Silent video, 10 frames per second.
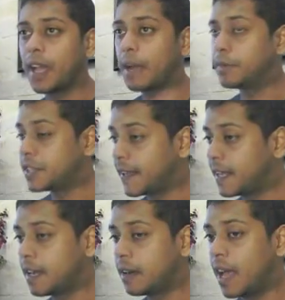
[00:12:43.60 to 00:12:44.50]
I'm just
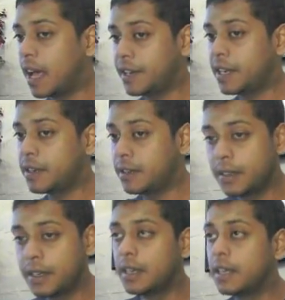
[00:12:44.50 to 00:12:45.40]
thinking out loud here.
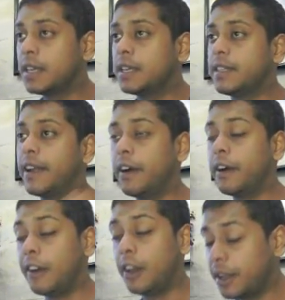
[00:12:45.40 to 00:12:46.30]
There
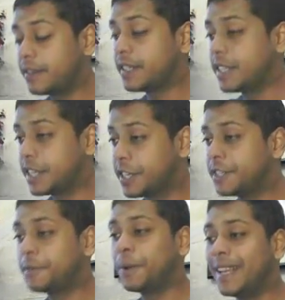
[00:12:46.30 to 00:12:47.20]
are a lot of
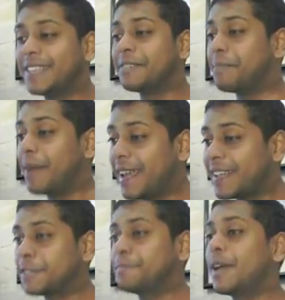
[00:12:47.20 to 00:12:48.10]
decisions we need to
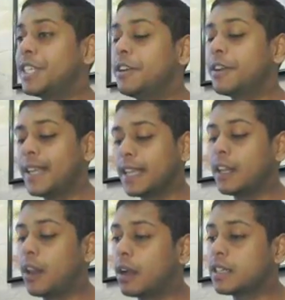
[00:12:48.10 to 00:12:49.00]
make, especially looking at
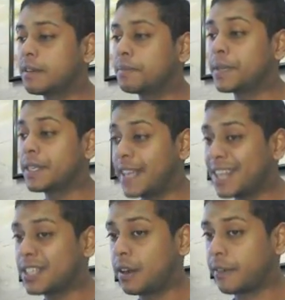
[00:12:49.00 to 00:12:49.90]
the long-term
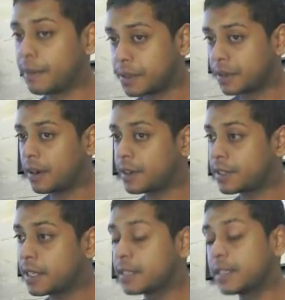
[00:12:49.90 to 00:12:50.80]
potential of
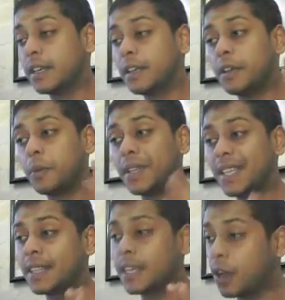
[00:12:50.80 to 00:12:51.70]
cryptocurrencies
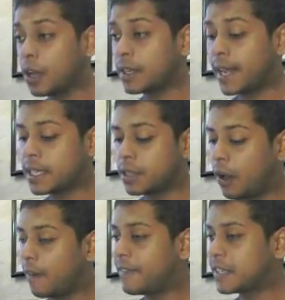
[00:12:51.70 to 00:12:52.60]
within the context
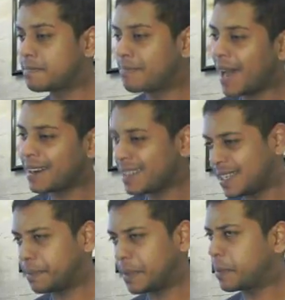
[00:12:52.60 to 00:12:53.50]
of this minor
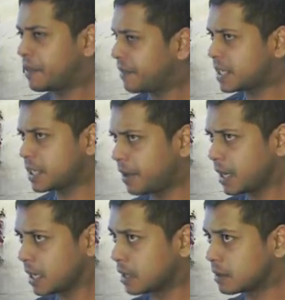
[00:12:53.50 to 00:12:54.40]
dip that we're facing
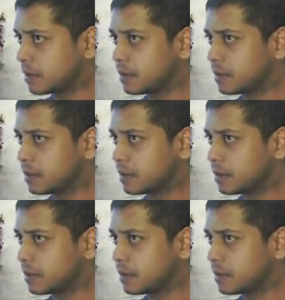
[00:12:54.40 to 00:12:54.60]
right now.